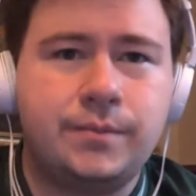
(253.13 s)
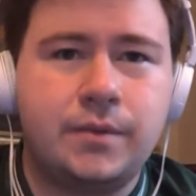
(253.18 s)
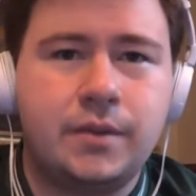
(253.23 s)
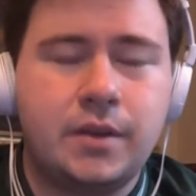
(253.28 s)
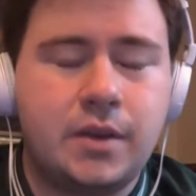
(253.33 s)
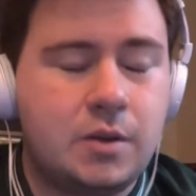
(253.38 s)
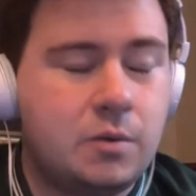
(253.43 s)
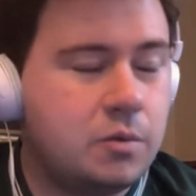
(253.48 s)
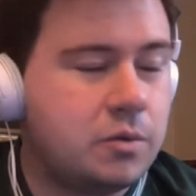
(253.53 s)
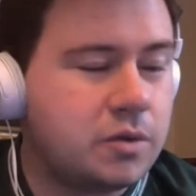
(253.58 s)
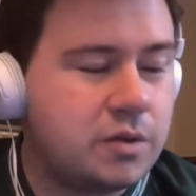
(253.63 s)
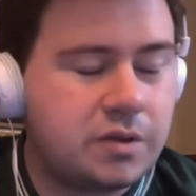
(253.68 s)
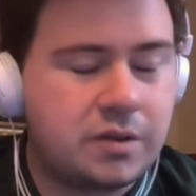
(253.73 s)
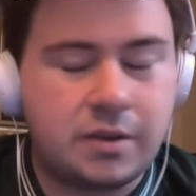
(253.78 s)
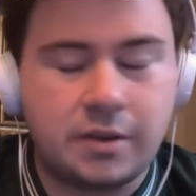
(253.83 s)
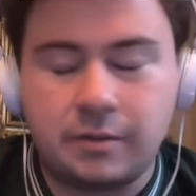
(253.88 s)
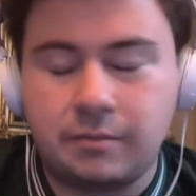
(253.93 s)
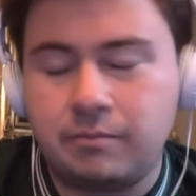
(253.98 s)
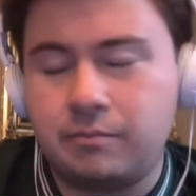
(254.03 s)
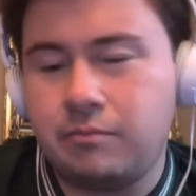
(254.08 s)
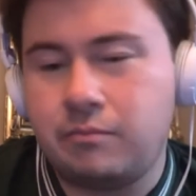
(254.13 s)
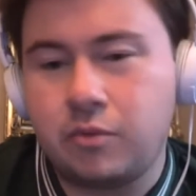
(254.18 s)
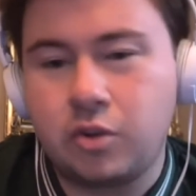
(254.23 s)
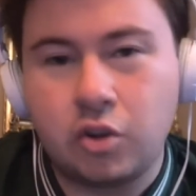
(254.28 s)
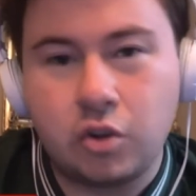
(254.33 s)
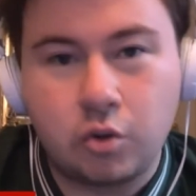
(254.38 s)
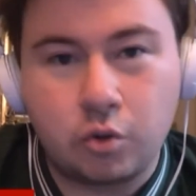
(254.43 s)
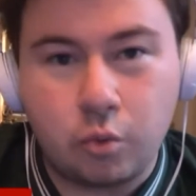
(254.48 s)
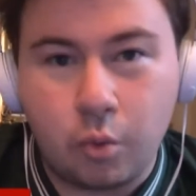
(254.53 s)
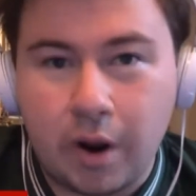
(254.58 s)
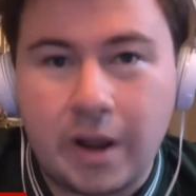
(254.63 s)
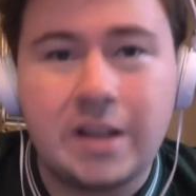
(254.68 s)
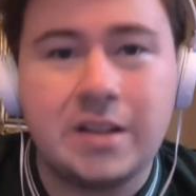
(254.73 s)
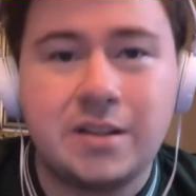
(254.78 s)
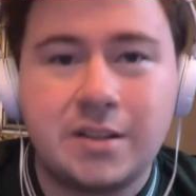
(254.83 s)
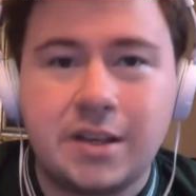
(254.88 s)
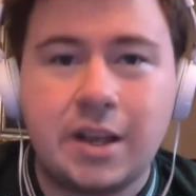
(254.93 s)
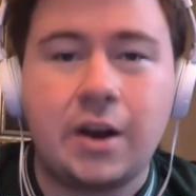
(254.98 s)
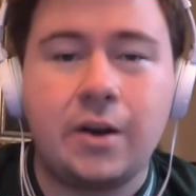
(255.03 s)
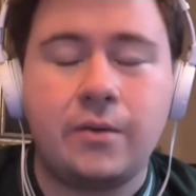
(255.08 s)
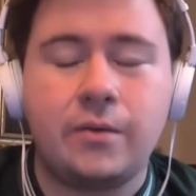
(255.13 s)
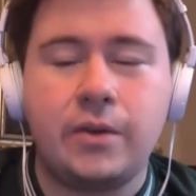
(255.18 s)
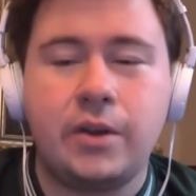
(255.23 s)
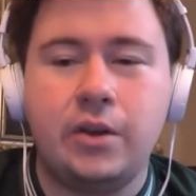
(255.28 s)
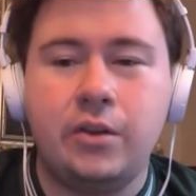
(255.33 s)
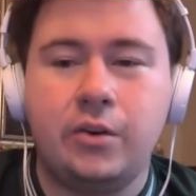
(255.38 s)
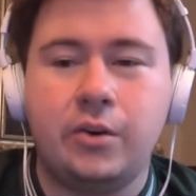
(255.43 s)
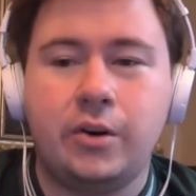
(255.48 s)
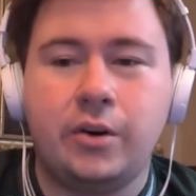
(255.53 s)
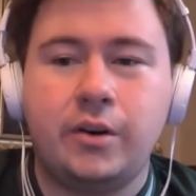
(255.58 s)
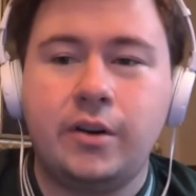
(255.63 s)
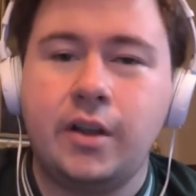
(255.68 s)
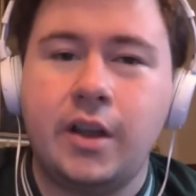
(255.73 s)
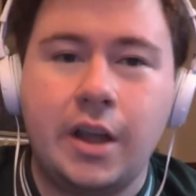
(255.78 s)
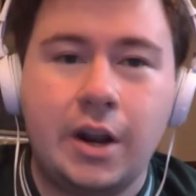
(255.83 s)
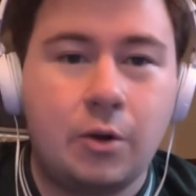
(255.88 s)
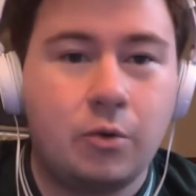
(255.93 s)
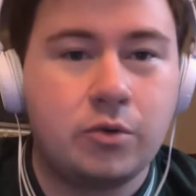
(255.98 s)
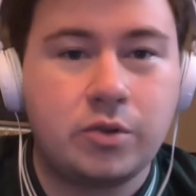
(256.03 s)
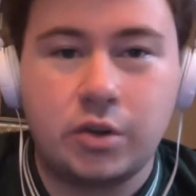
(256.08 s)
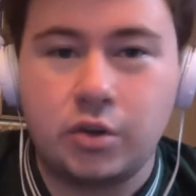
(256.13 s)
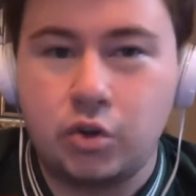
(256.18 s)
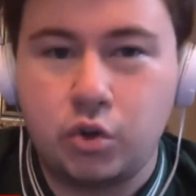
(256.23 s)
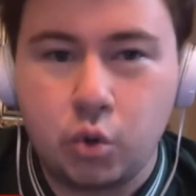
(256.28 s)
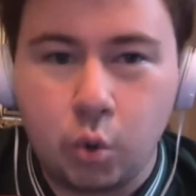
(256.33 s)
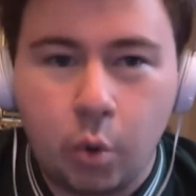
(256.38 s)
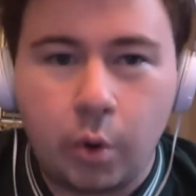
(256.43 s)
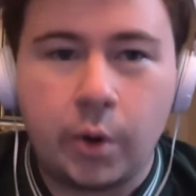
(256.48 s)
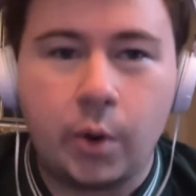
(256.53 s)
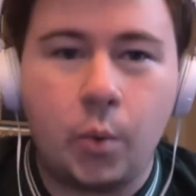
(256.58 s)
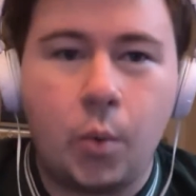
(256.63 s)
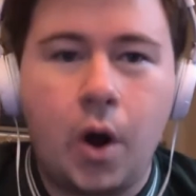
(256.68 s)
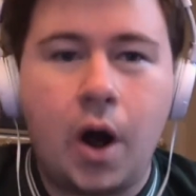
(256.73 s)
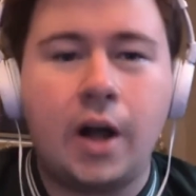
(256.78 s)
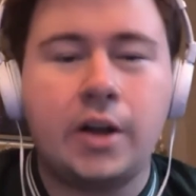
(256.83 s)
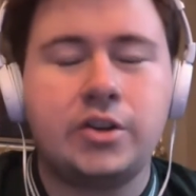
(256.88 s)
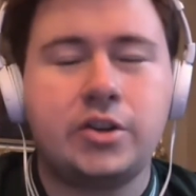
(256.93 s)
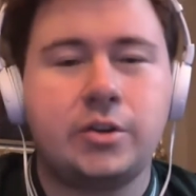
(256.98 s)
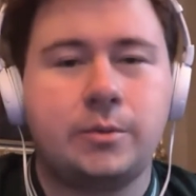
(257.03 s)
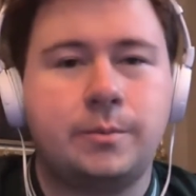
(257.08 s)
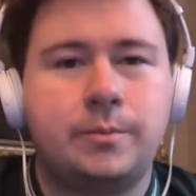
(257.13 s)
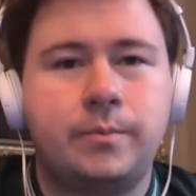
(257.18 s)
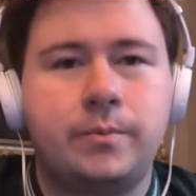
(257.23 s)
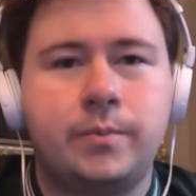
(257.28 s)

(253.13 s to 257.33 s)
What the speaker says: He was just a great center fielder, and it was a joy to watch him.